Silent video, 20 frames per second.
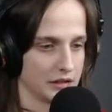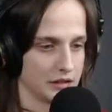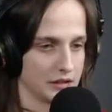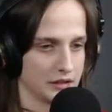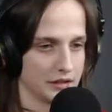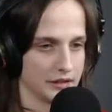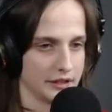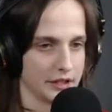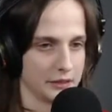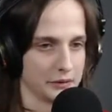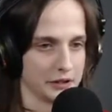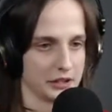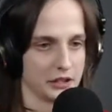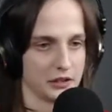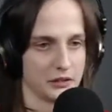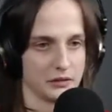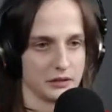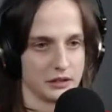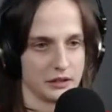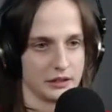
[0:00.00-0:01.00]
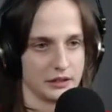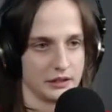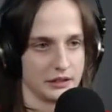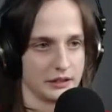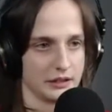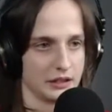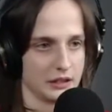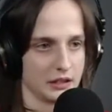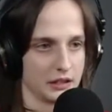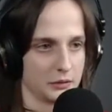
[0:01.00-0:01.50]
There we go.
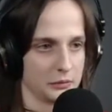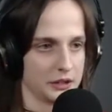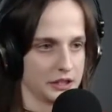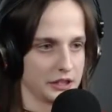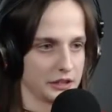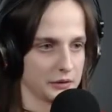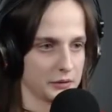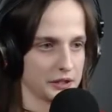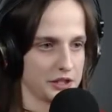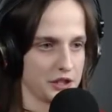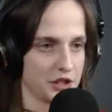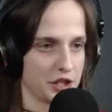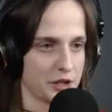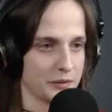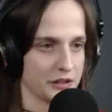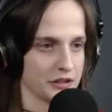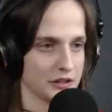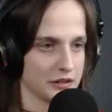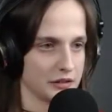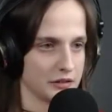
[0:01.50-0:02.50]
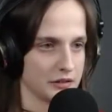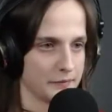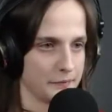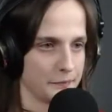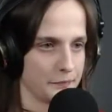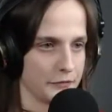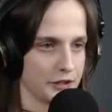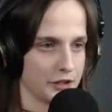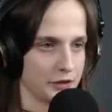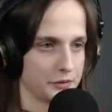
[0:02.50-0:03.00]
We can greet G-Man.
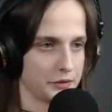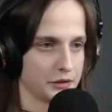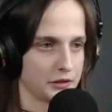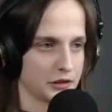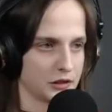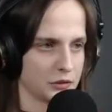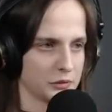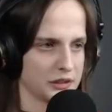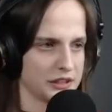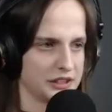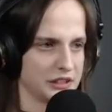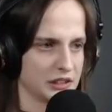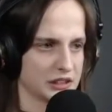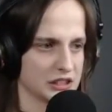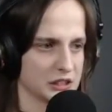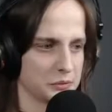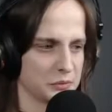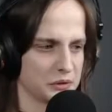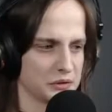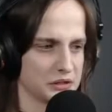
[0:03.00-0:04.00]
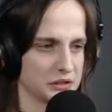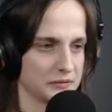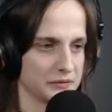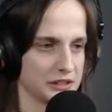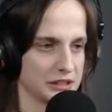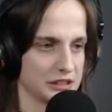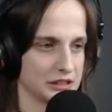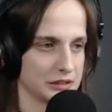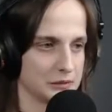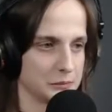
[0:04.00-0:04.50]
You know, you're normally not supposed to
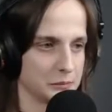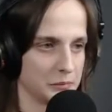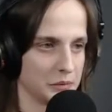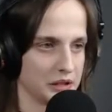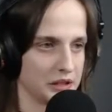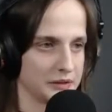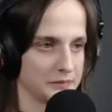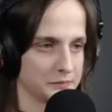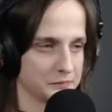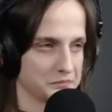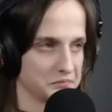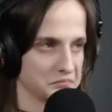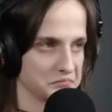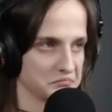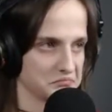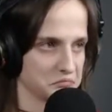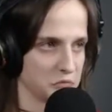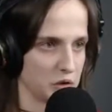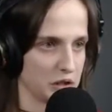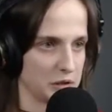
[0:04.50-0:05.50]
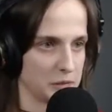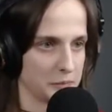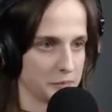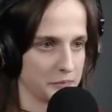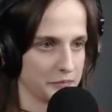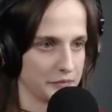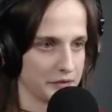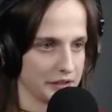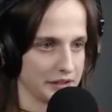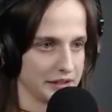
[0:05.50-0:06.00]
visit him, but, well,
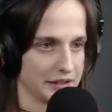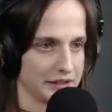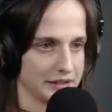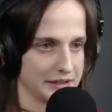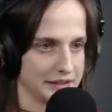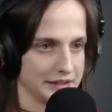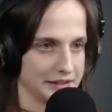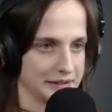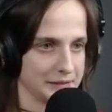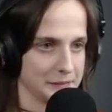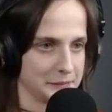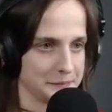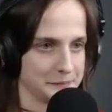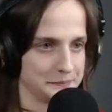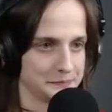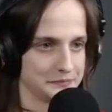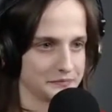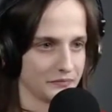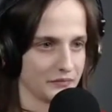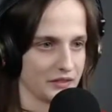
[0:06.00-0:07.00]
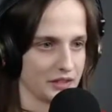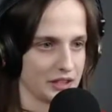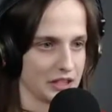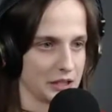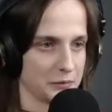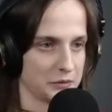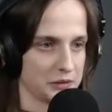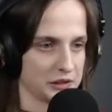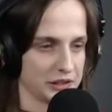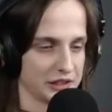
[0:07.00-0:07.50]
the
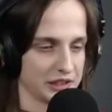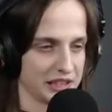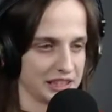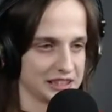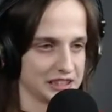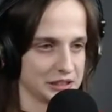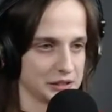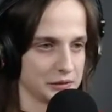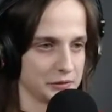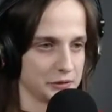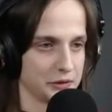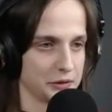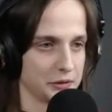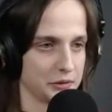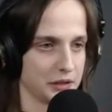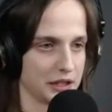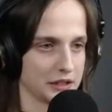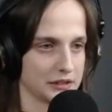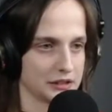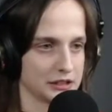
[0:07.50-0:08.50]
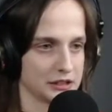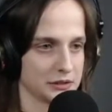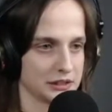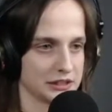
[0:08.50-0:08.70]
game really lets you if you do that. So let's